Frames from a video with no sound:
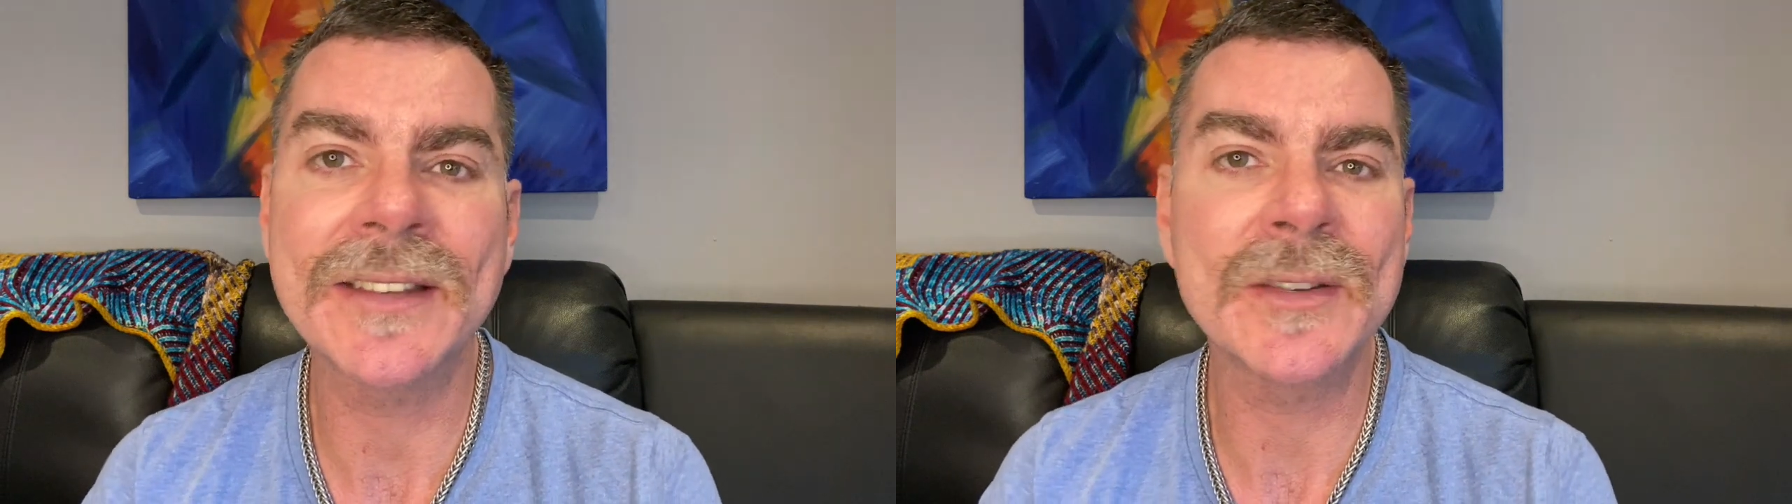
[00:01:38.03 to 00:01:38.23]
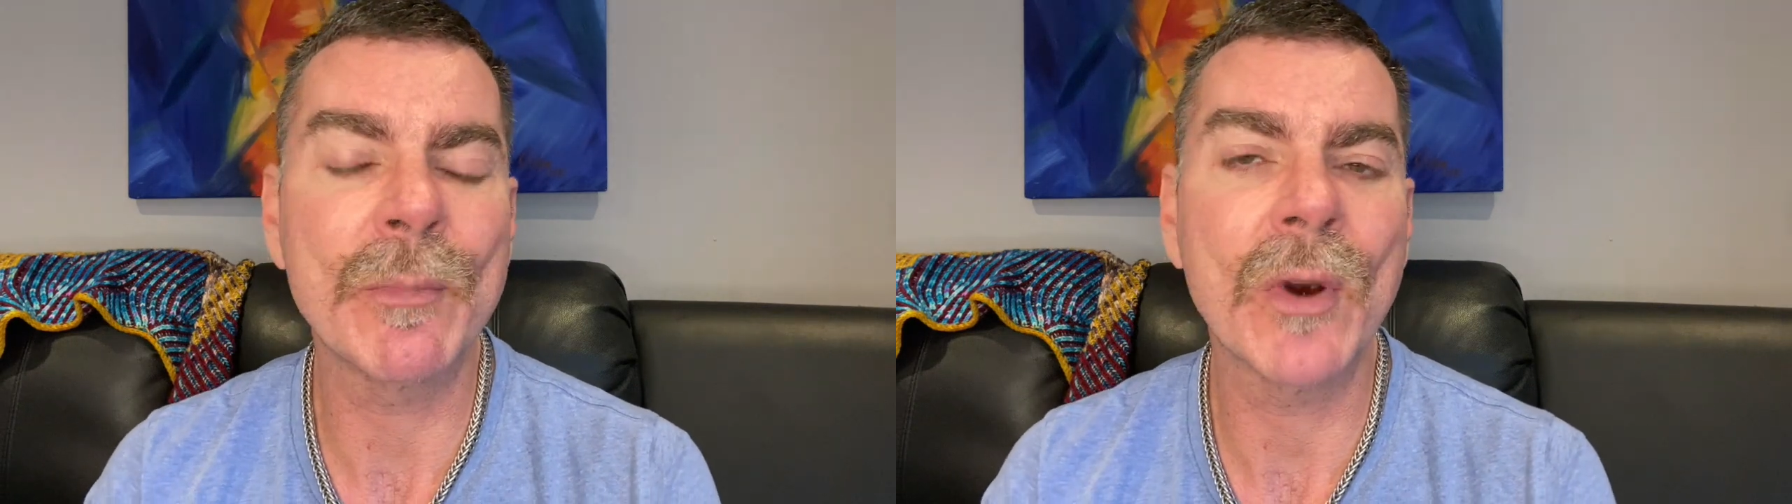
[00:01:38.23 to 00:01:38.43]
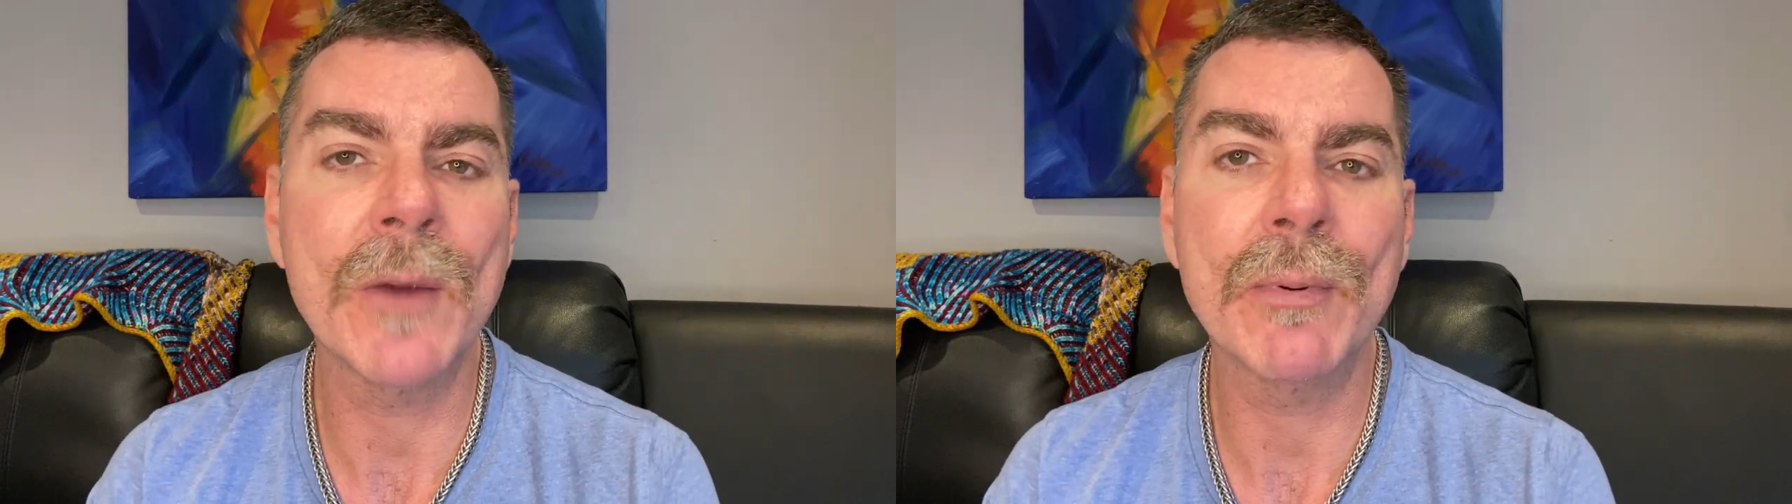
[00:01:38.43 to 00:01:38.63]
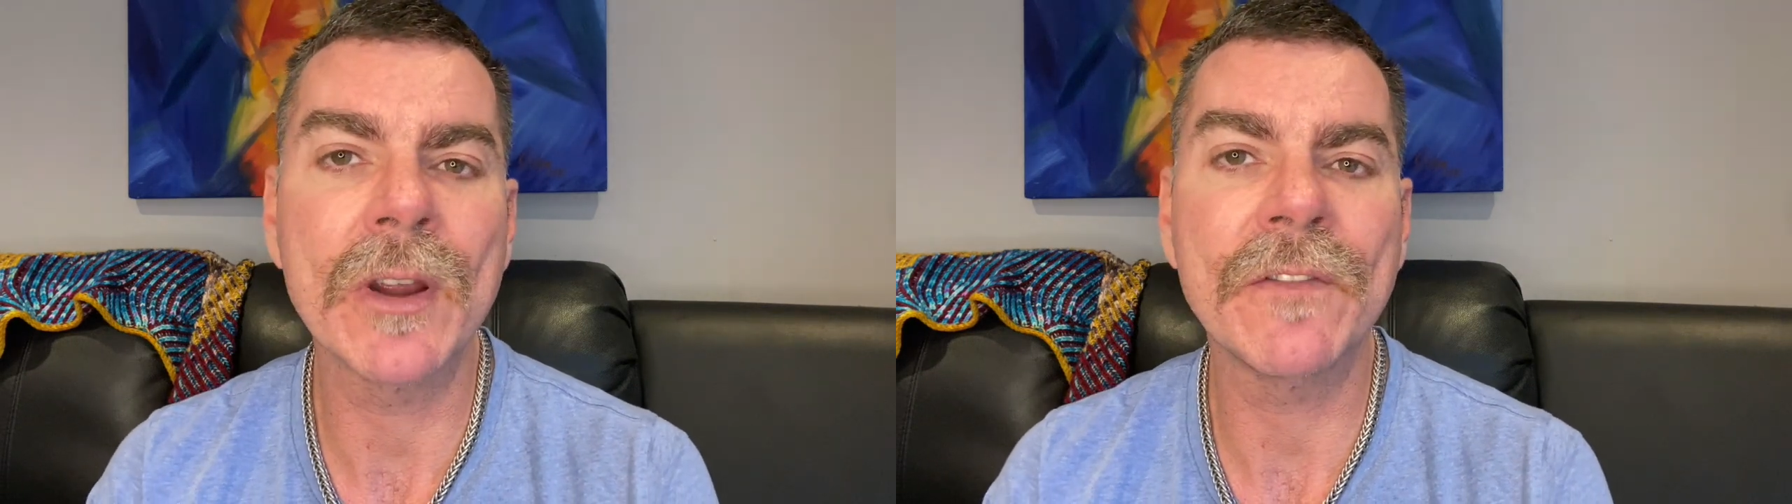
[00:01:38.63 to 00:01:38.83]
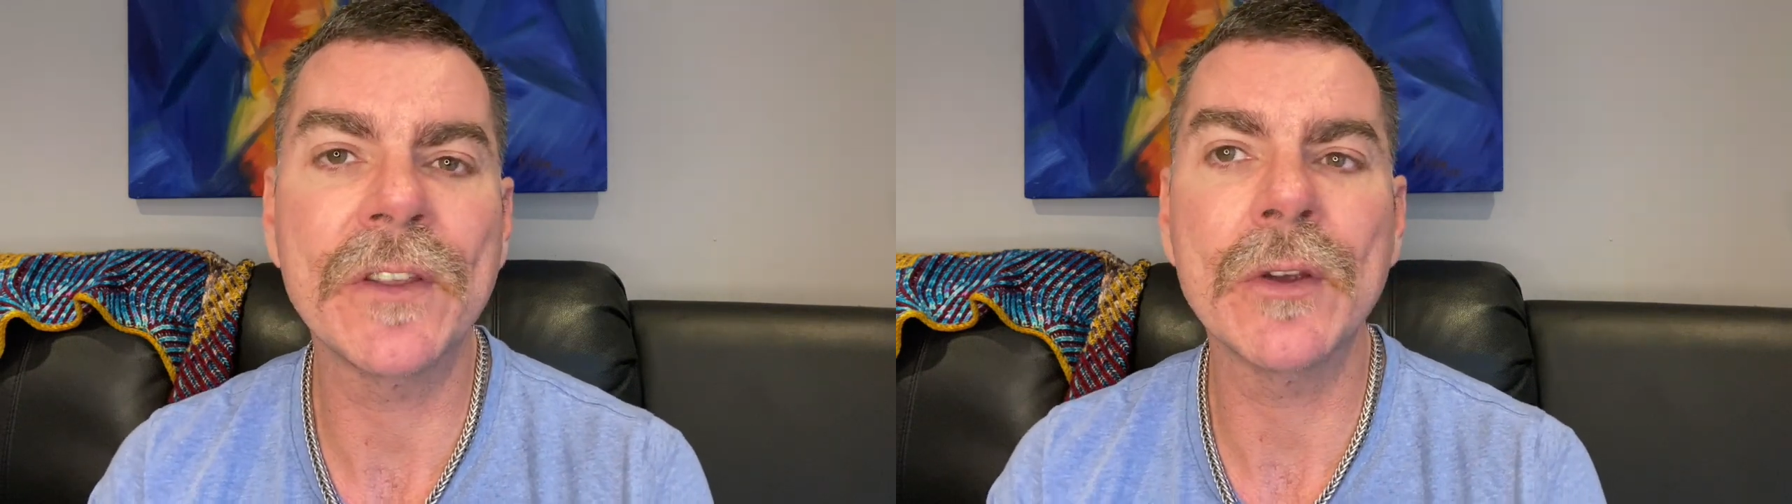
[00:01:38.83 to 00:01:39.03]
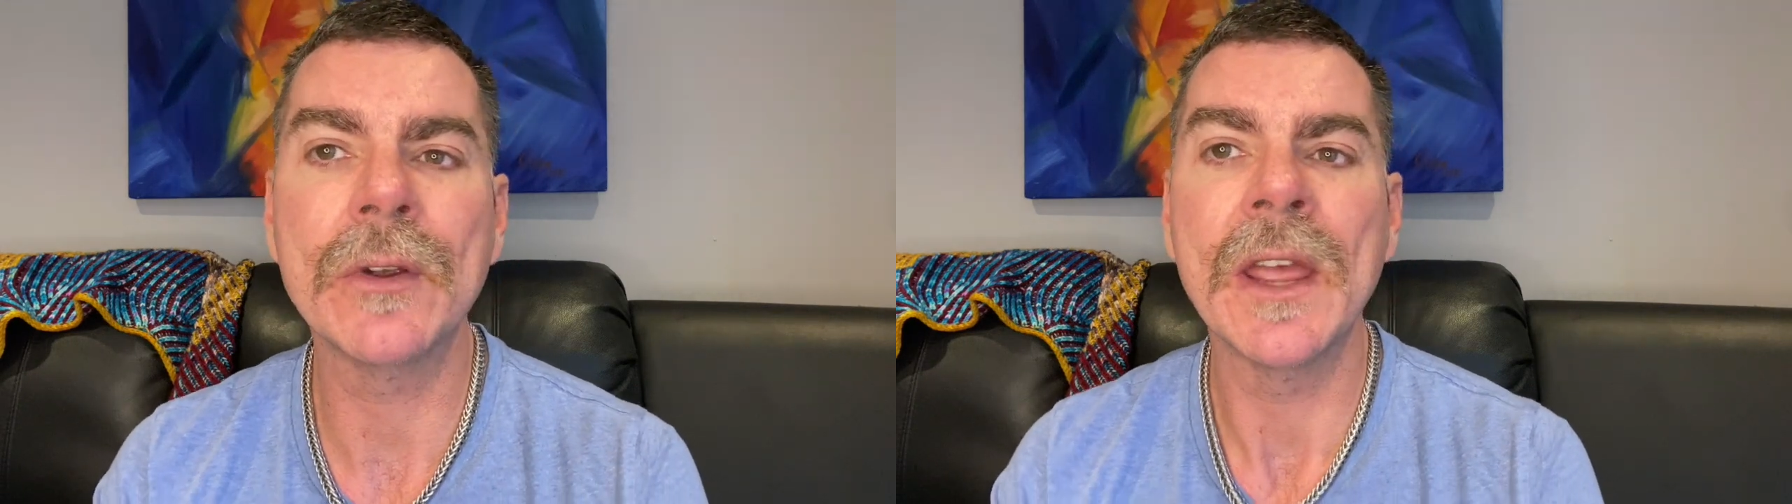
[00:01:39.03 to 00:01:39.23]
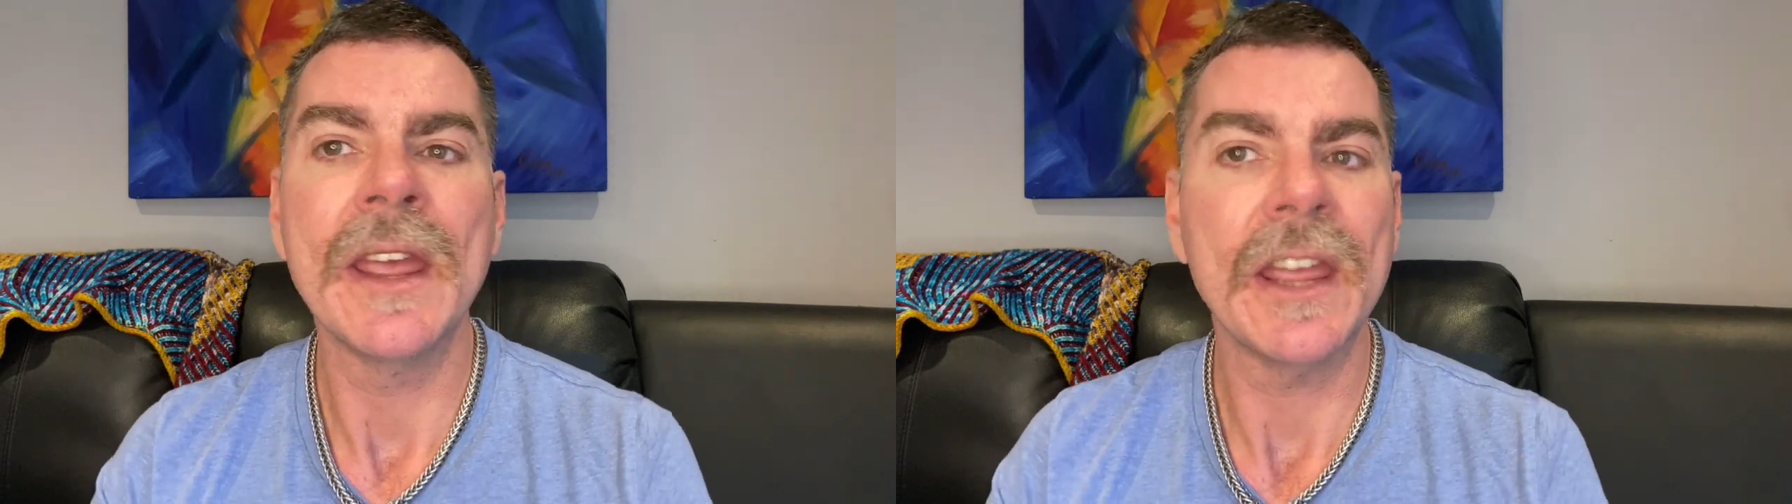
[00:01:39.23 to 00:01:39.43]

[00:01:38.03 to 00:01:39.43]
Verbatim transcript: that's appropriate for you.